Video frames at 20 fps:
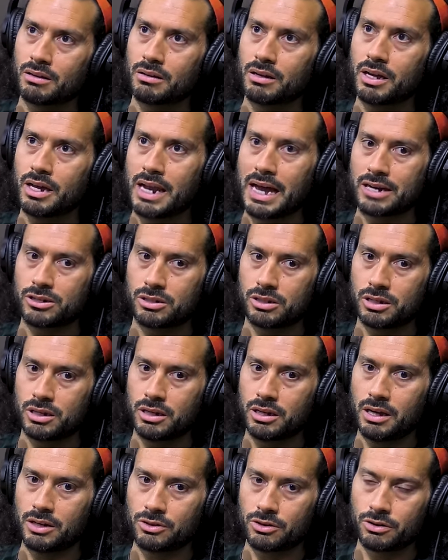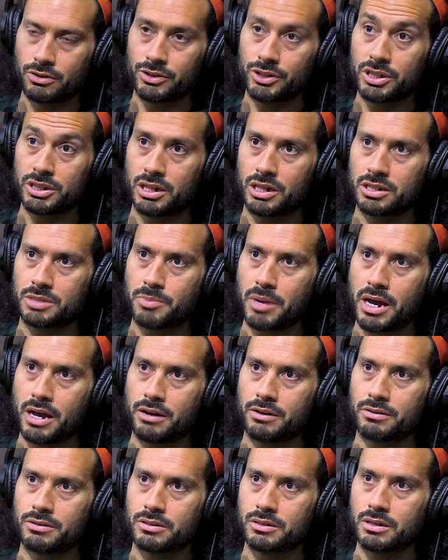it actually encourages and
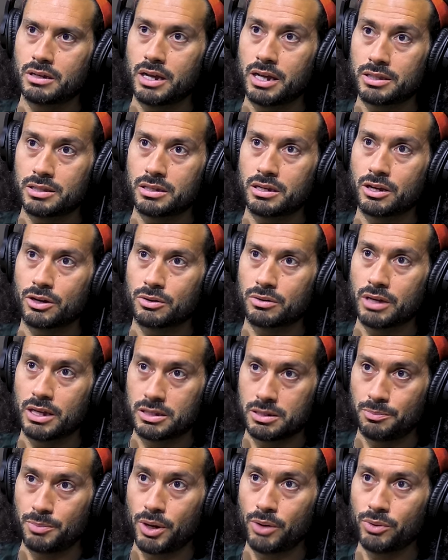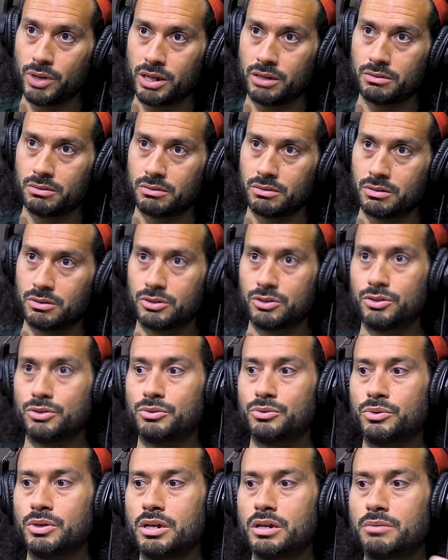inspires its uh, its opponent
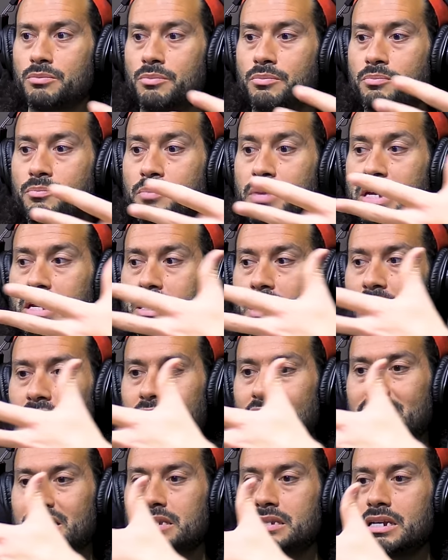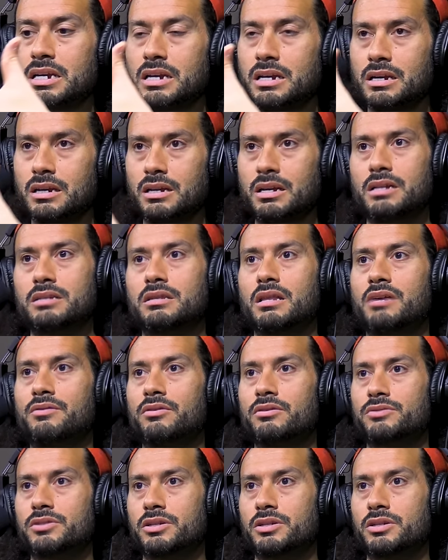to meet and exceed its level of